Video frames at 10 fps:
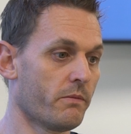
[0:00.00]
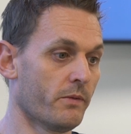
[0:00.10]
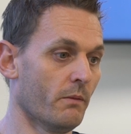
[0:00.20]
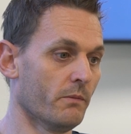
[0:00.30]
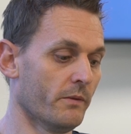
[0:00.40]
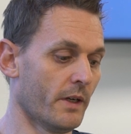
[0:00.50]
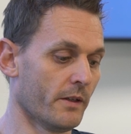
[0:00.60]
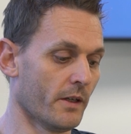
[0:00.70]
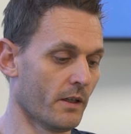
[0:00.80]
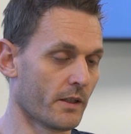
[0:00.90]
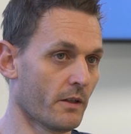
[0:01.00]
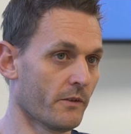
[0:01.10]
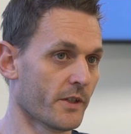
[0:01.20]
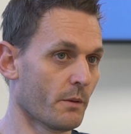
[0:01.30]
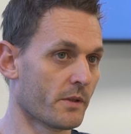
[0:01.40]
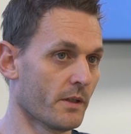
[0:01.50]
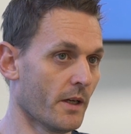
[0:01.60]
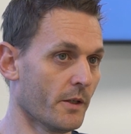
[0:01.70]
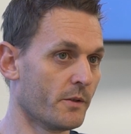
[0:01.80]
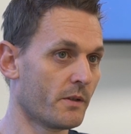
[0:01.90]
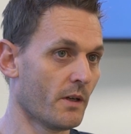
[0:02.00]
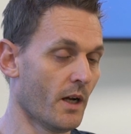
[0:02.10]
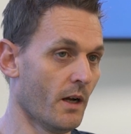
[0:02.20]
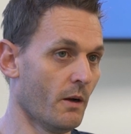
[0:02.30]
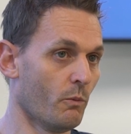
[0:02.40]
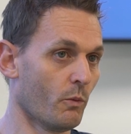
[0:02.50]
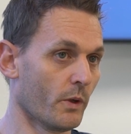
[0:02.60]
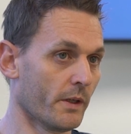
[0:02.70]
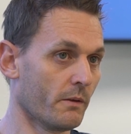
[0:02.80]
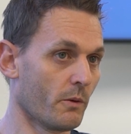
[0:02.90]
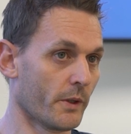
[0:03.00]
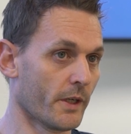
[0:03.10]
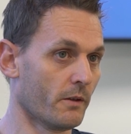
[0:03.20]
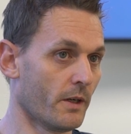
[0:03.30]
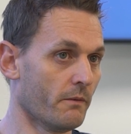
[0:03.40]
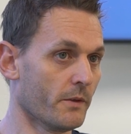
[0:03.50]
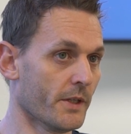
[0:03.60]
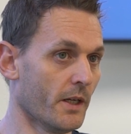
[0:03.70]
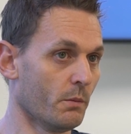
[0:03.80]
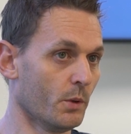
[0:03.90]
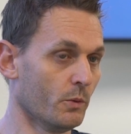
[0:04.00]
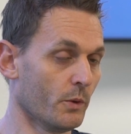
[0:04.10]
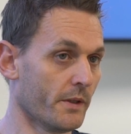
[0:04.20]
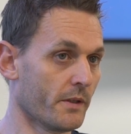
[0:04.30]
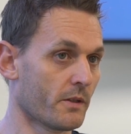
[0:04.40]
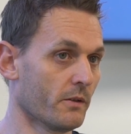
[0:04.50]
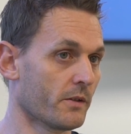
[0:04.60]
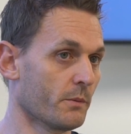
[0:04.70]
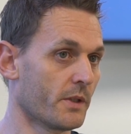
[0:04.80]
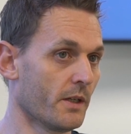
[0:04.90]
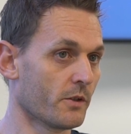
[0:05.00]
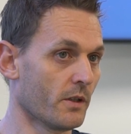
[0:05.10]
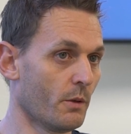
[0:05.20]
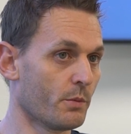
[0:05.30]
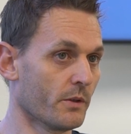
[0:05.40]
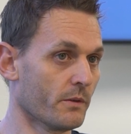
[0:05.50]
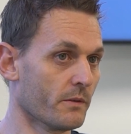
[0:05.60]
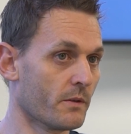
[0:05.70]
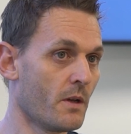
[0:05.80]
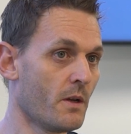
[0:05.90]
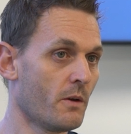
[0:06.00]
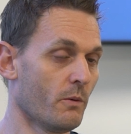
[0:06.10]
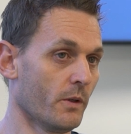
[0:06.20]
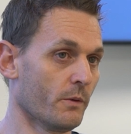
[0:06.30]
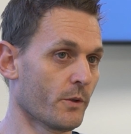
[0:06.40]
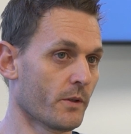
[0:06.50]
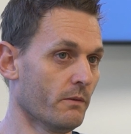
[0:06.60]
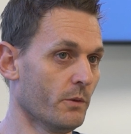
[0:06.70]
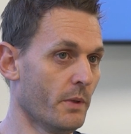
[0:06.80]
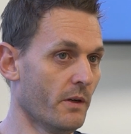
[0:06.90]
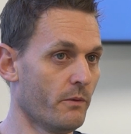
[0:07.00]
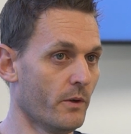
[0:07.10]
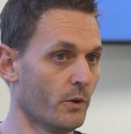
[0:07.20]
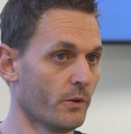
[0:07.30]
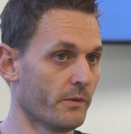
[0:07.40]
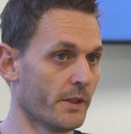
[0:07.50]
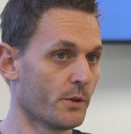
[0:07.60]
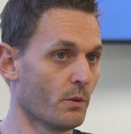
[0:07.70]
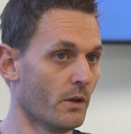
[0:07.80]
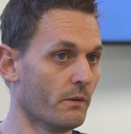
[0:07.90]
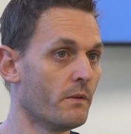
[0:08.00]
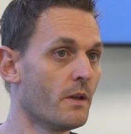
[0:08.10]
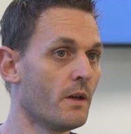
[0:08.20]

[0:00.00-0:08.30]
From the very early concept stage, we got around the table, we discussed the potential options, we understood the pitfalls of each one,